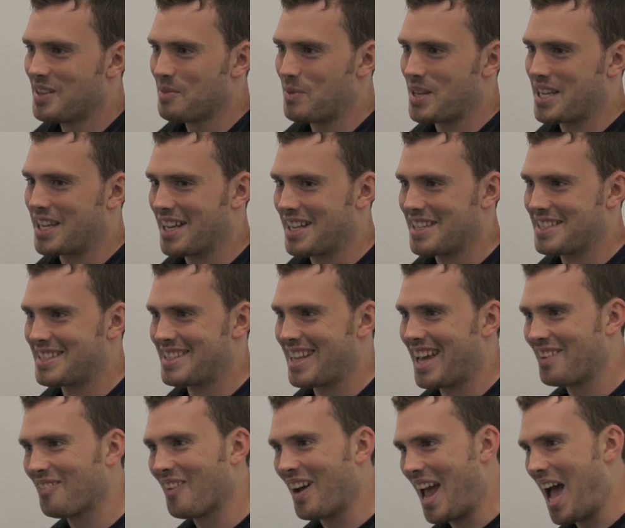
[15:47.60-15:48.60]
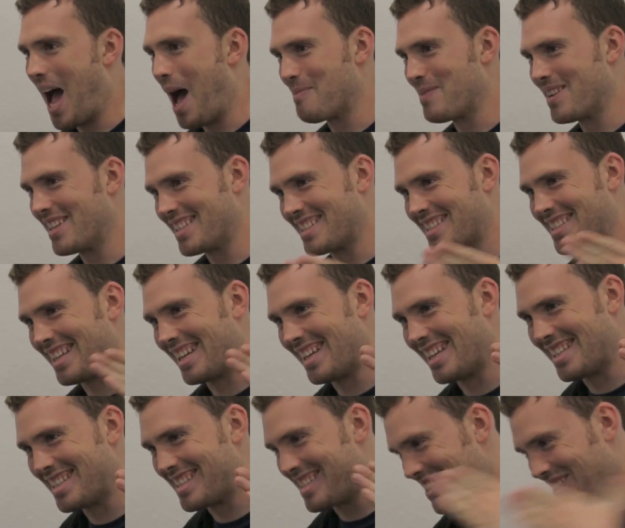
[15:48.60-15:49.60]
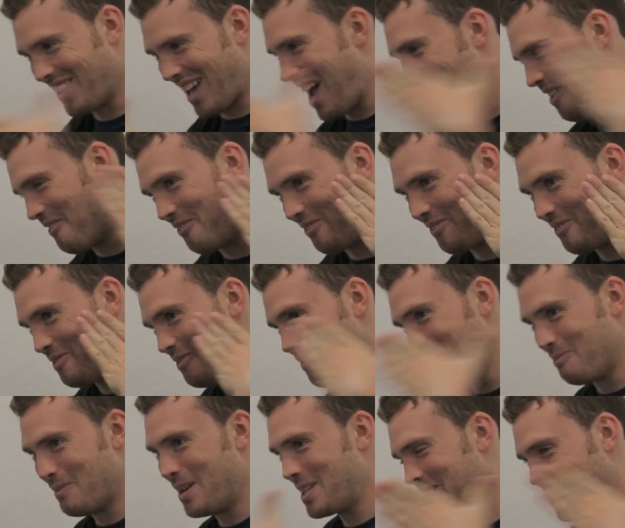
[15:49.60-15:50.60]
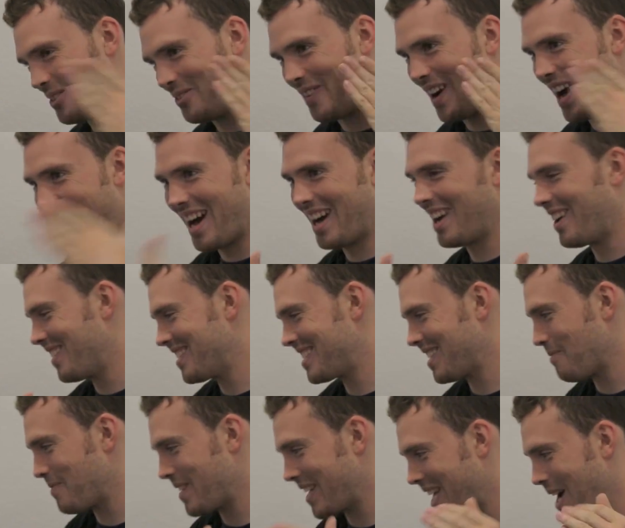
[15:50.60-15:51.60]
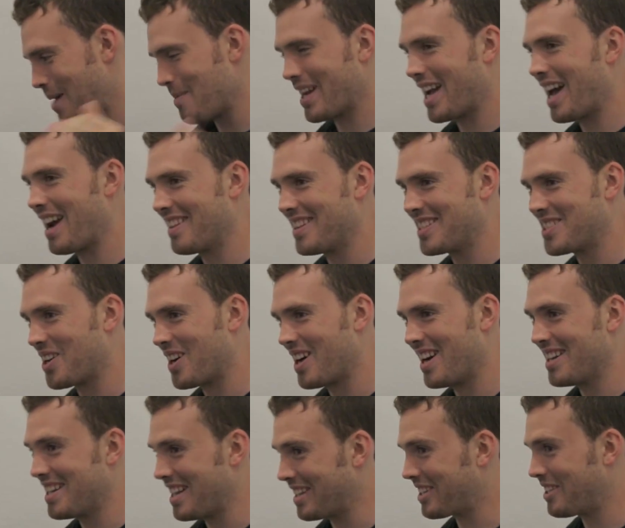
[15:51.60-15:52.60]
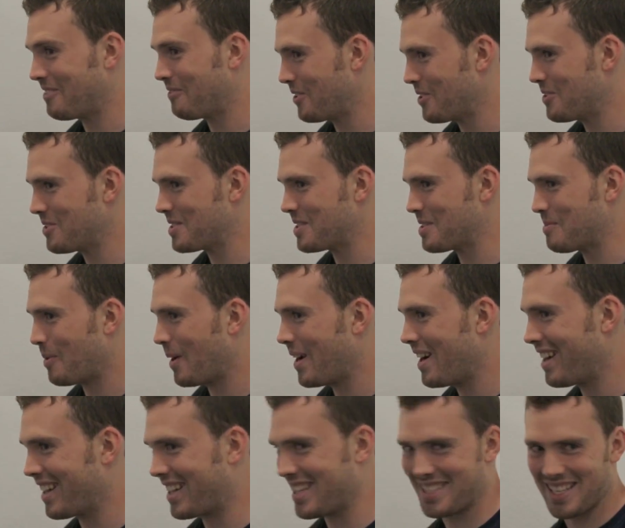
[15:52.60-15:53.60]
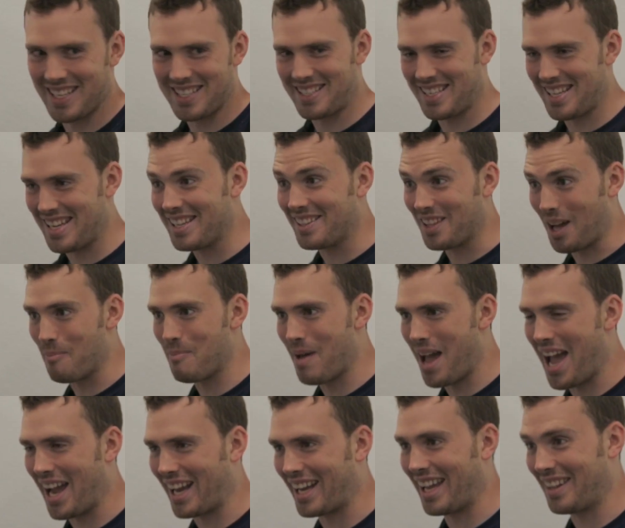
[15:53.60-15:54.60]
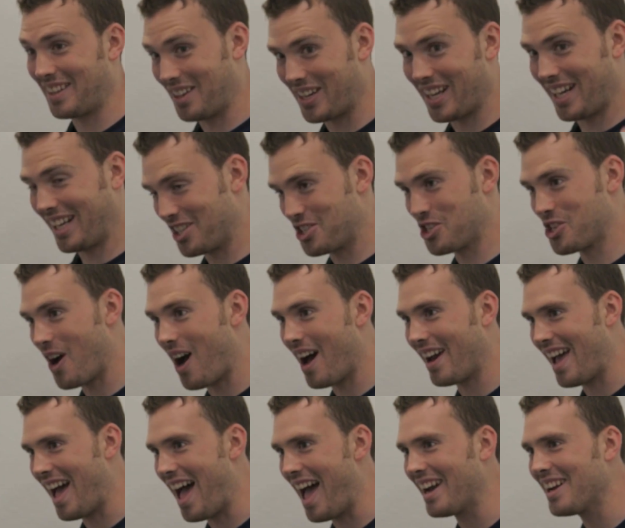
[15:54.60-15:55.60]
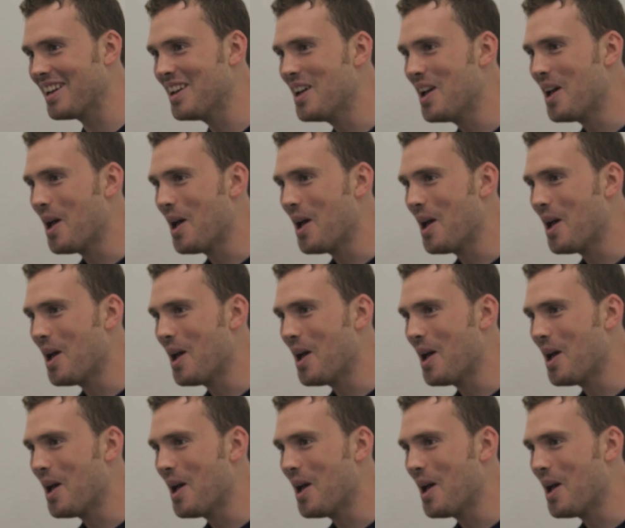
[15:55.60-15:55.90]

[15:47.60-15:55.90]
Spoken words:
because then what happens is you'll have missile fire or something coming out of the turret, and it confuses the player because they see a mech and they're getting shot at,